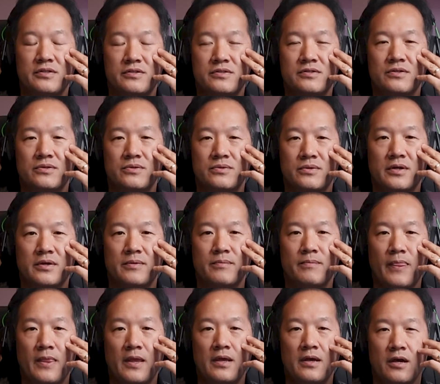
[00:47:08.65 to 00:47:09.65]
So
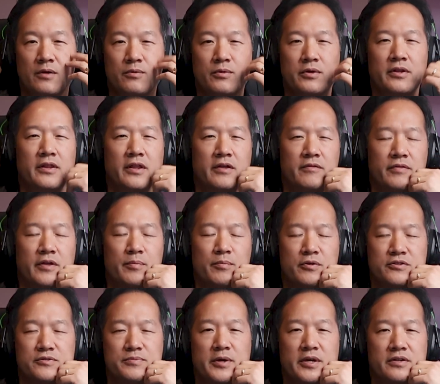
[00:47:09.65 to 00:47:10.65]
I really love that
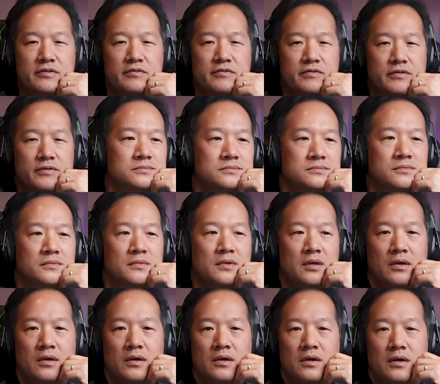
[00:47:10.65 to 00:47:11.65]
perspective.
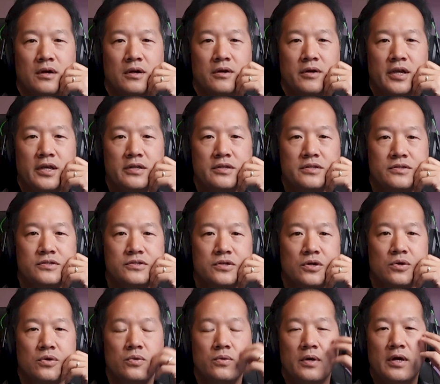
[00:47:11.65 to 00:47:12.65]
All right,
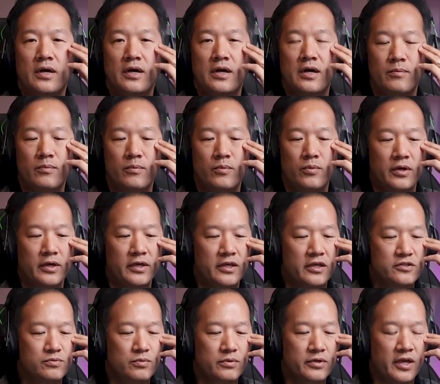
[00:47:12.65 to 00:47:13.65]
so well, I
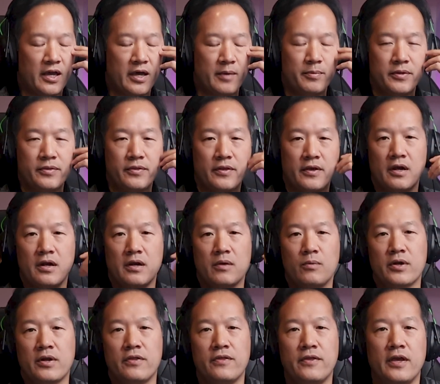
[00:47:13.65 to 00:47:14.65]
guess we'll cap it there. I
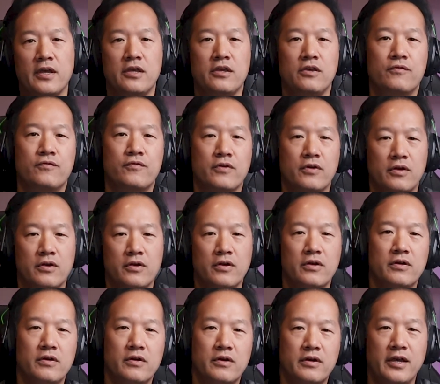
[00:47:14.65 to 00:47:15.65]
want to thank you for
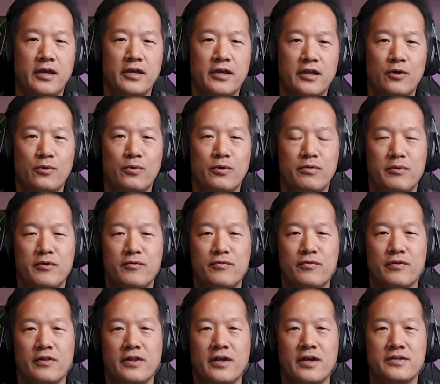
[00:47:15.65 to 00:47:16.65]
hanging out with me
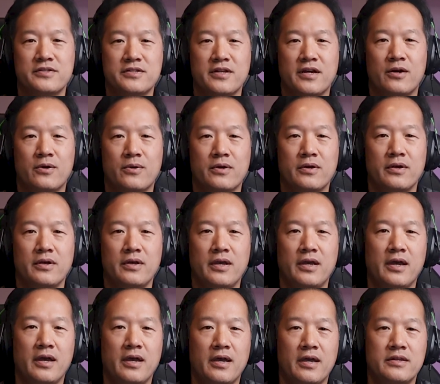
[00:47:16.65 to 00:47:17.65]
for the last hour,
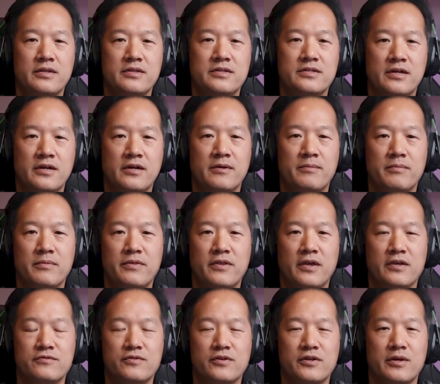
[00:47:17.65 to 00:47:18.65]
and
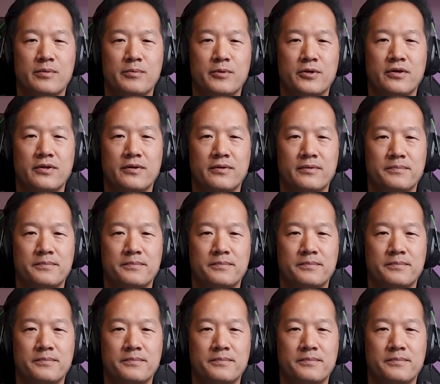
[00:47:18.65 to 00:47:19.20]
thanks for coming on.